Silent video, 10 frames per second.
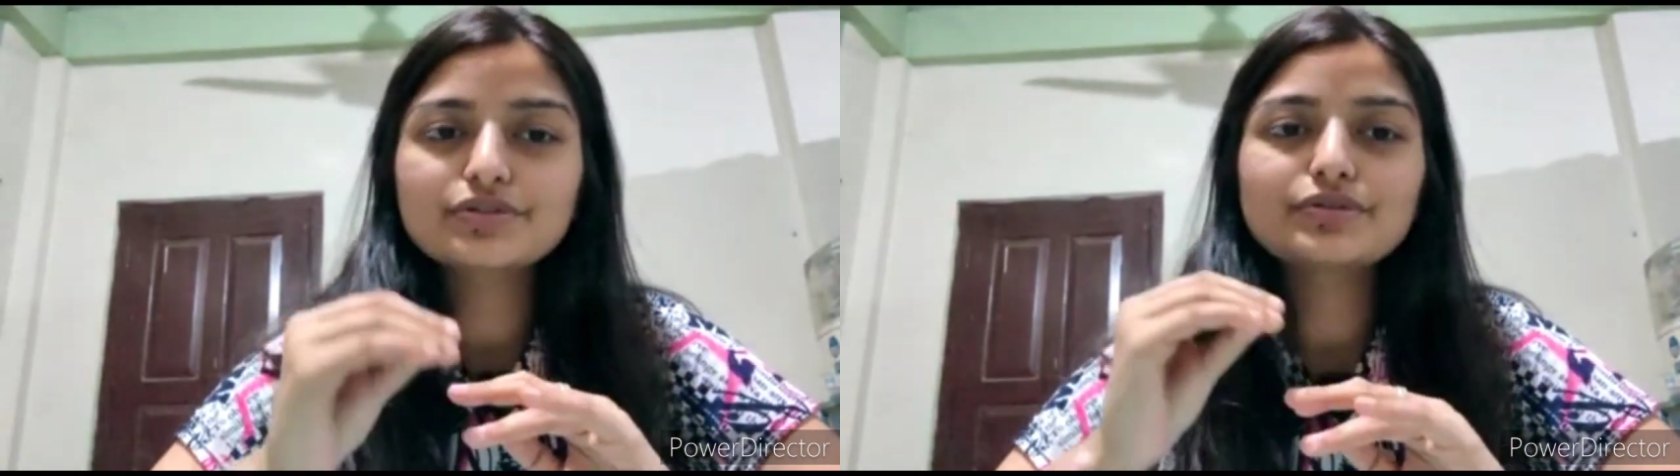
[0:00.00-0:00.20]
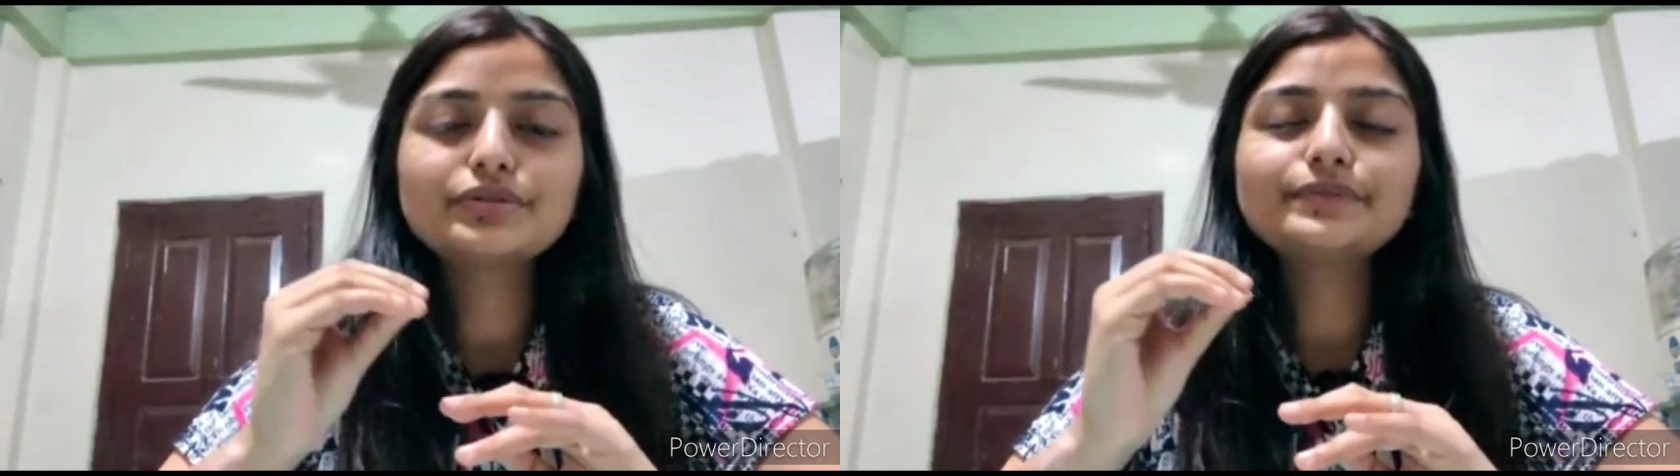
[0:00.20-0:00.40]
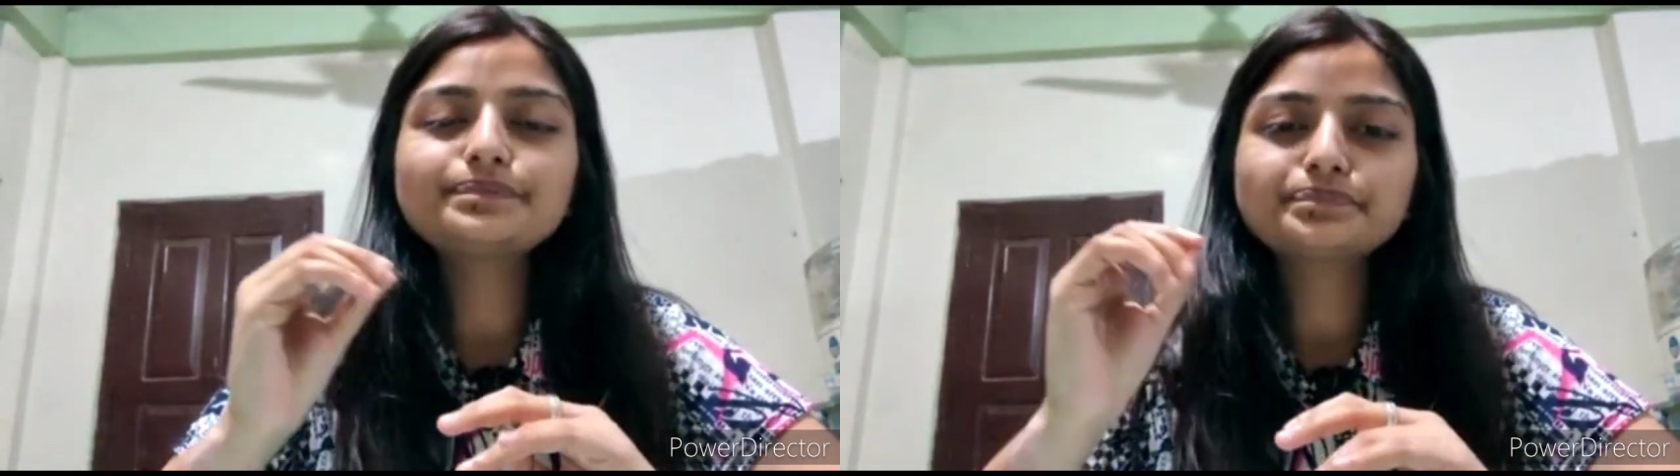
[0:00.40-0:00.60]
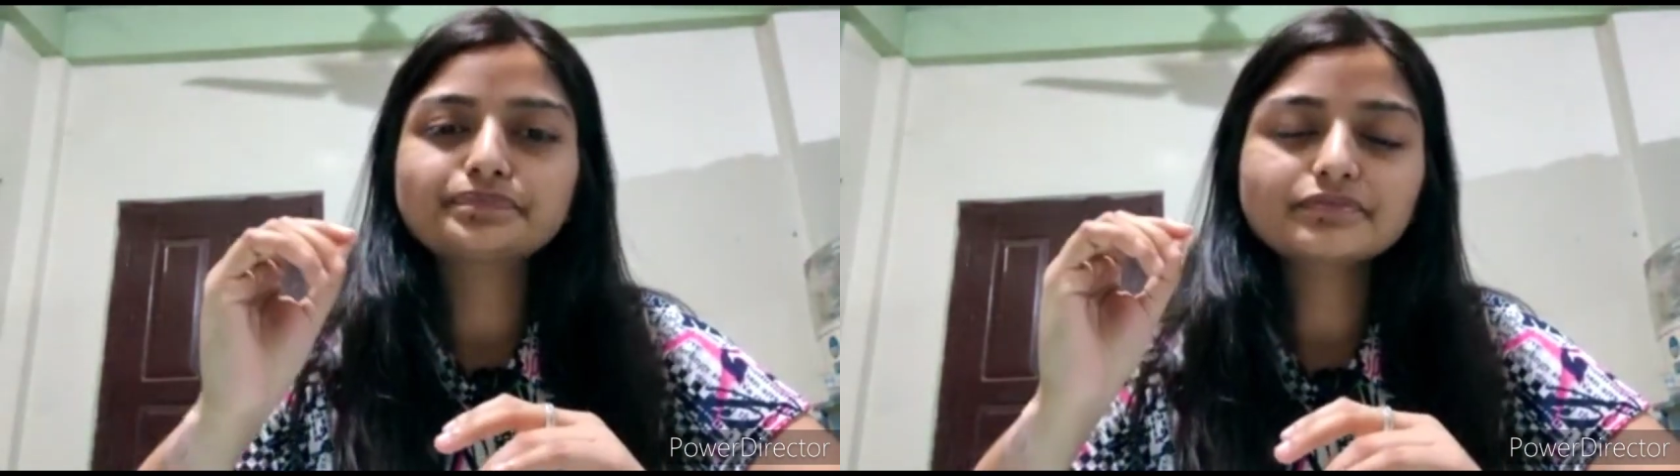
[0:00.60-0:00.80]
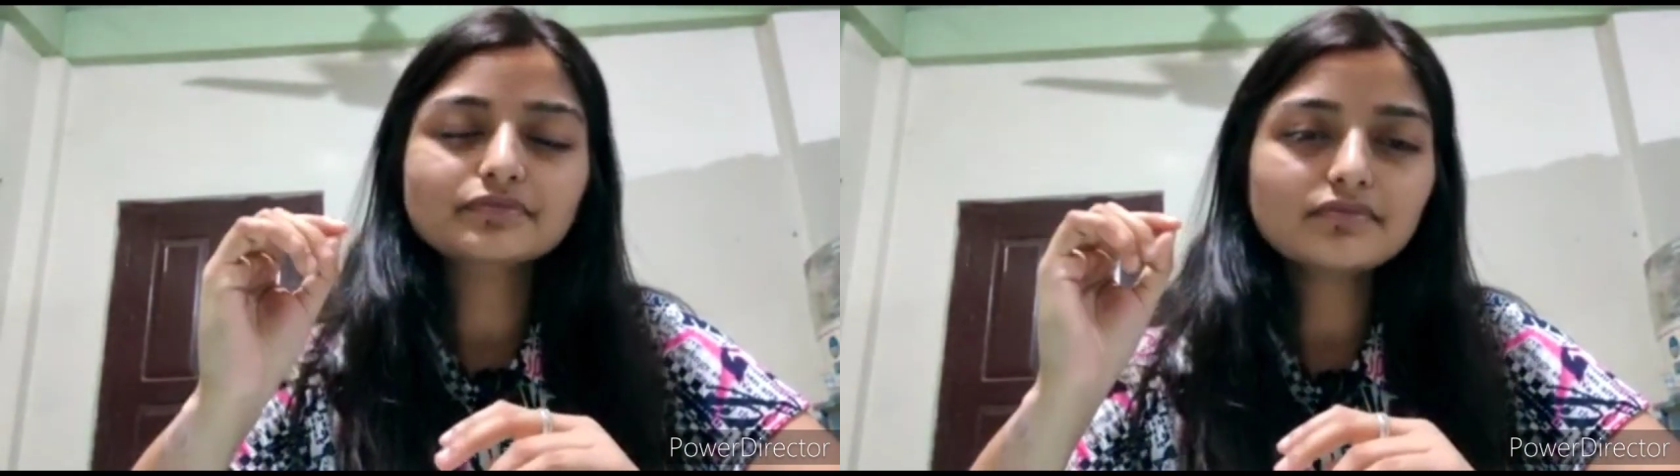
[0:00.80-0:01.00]
to
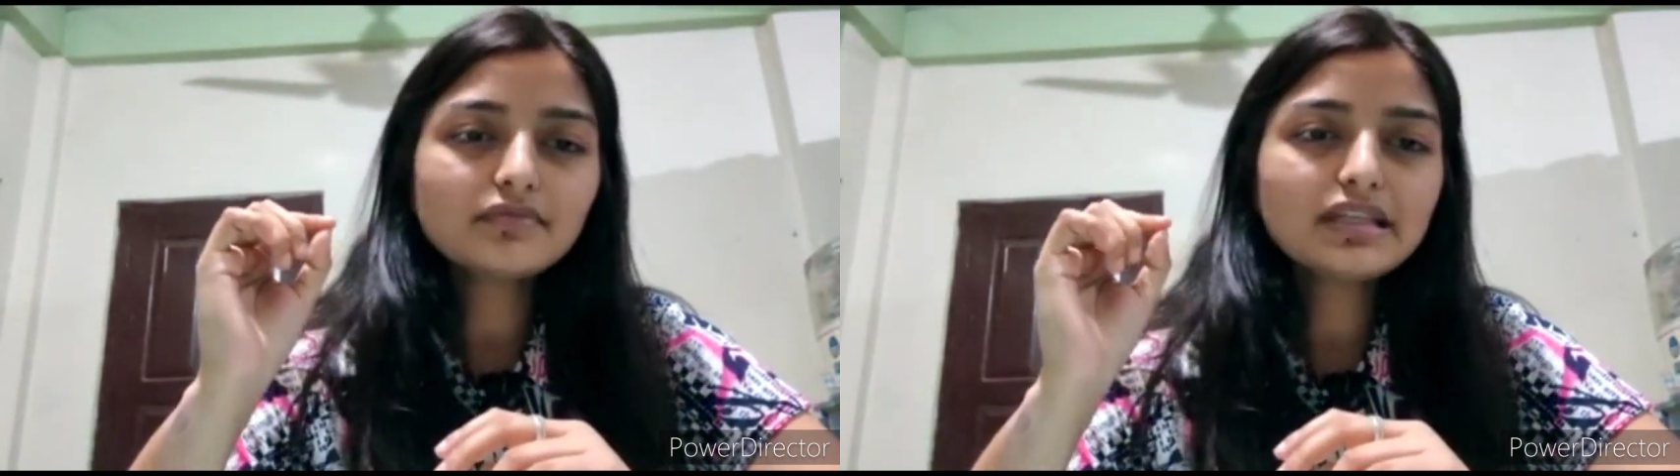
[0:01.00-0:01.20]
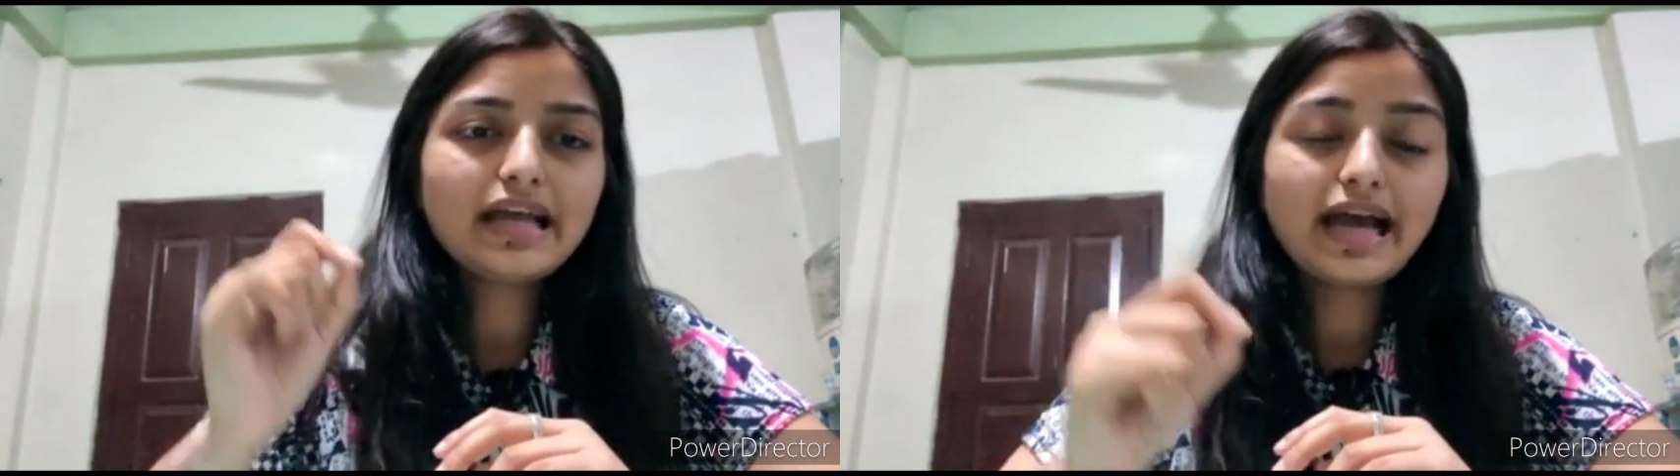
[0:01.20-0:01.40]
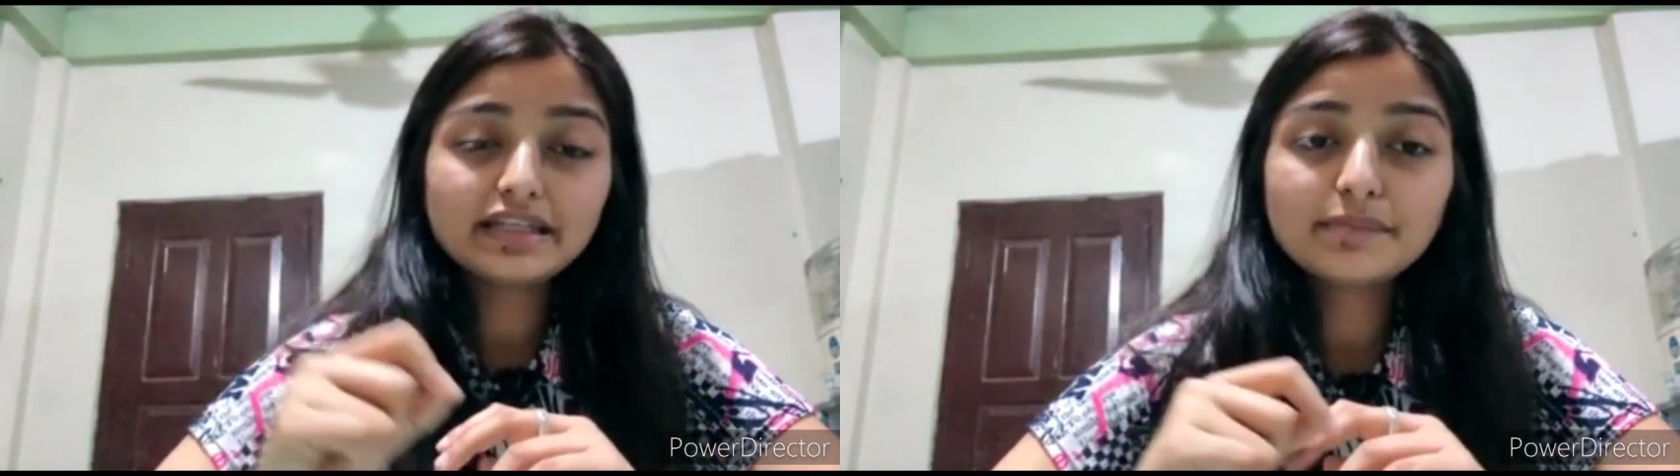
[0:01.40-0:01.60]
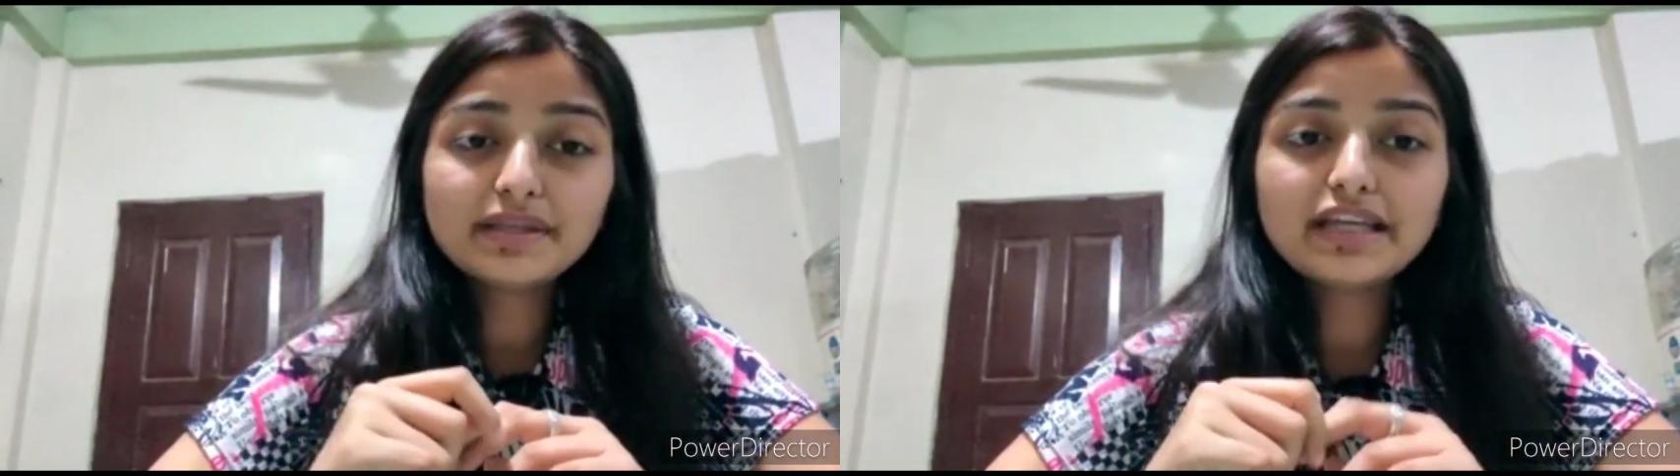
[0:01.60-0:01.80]
Adam